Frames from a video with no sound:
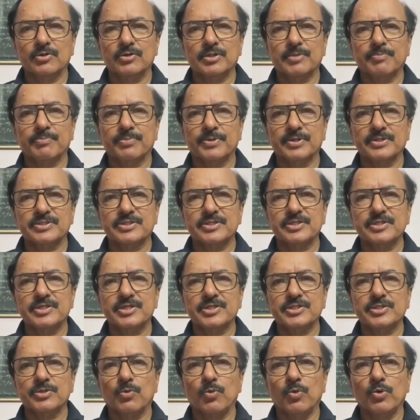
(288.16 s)
know the
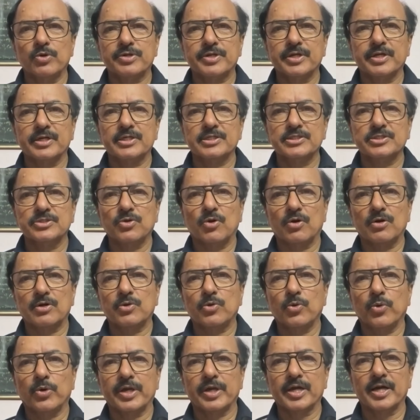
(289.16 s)
percentage of voting is
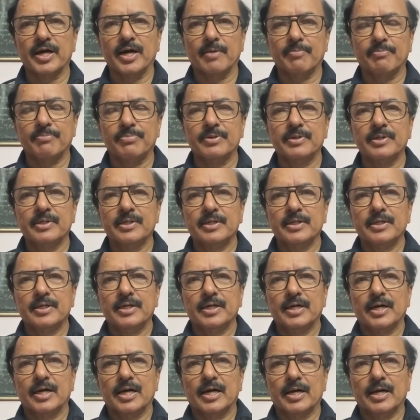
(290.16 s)
not going up. Right.